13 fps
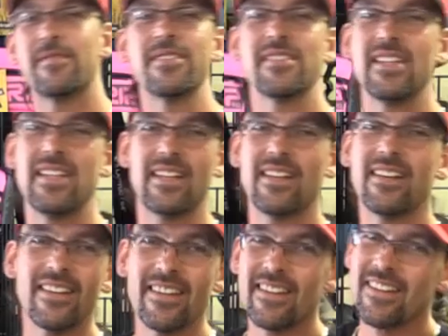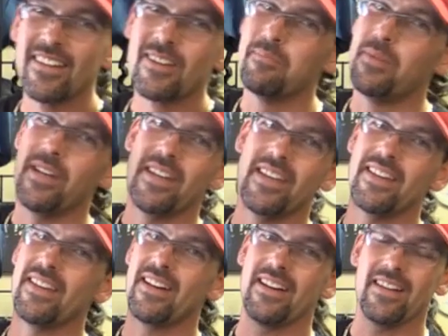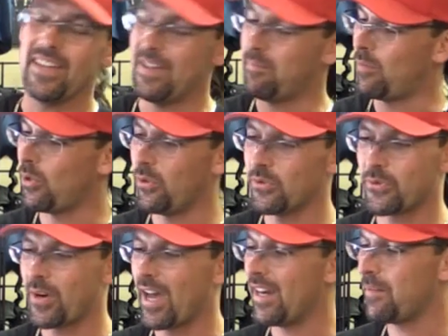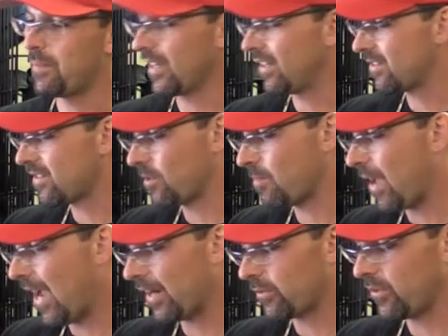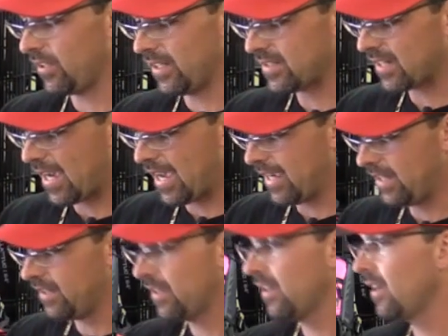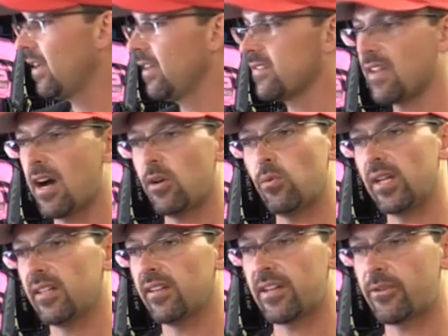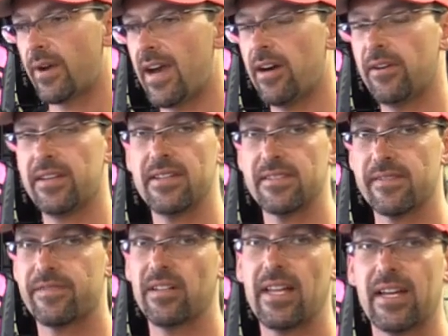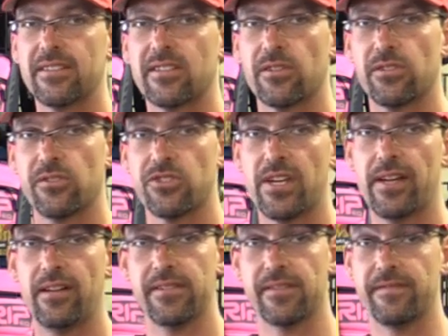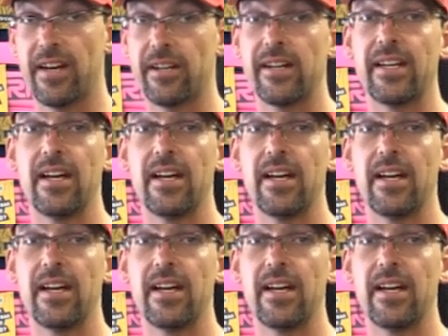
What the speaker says: physique, but it molds right up against your back really tight. It's not wiggling around. It doesn't feel like a turtle shell. It's very